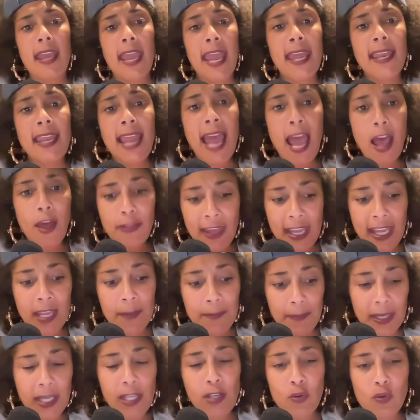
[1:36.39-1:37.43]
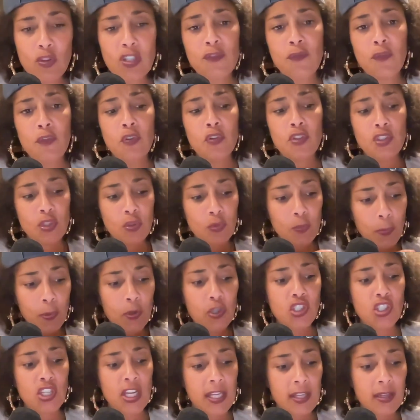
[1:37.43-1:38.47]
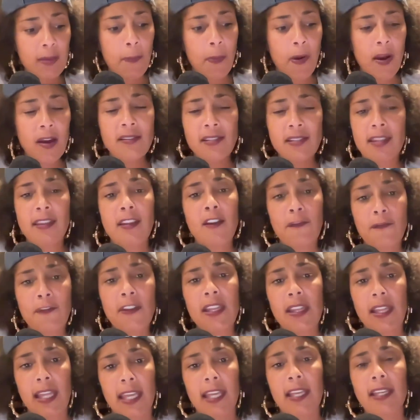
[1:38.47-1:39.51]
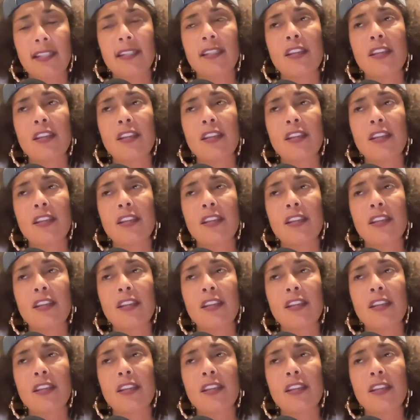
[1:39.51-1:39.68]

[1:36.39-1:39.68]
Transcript: and how they can be useful to pushing the parts that they're feeling.